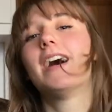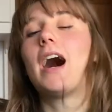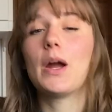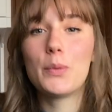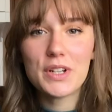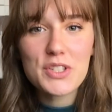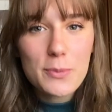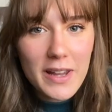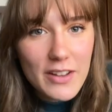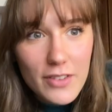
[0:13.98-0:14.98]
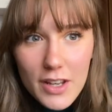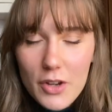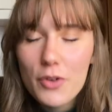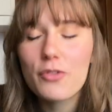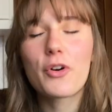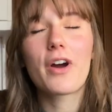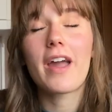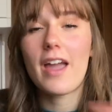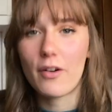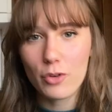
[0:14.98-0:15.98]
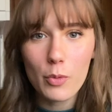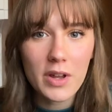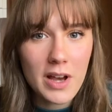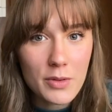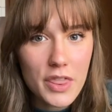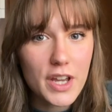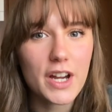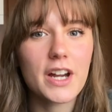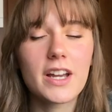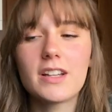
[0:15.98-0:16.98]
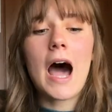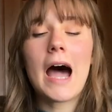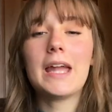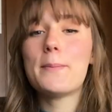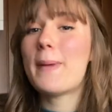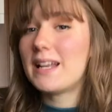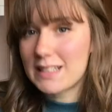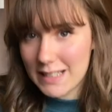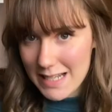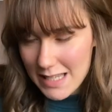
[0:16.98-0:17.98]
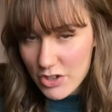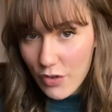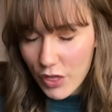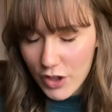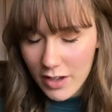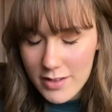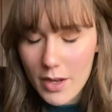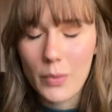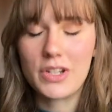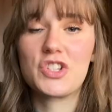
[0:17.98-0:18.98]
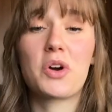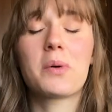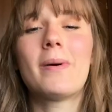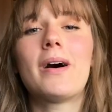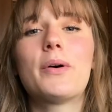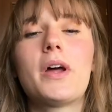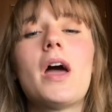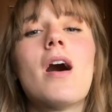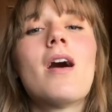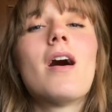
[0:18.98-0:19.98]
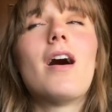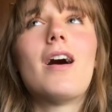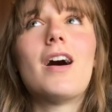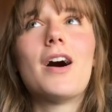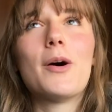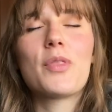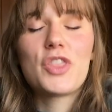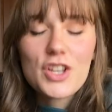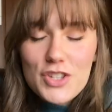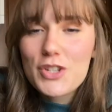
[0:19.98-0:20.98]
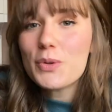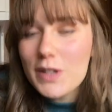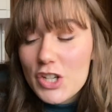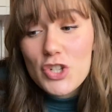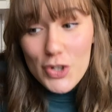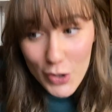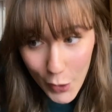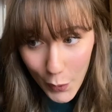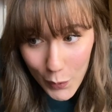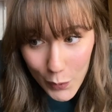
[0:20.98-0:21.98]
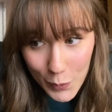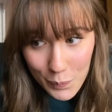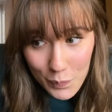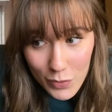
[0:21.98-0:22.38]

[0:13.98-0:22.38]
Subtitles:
I wanted to make a video for everyone out there. I made a list of things I want to talk about, things you need to know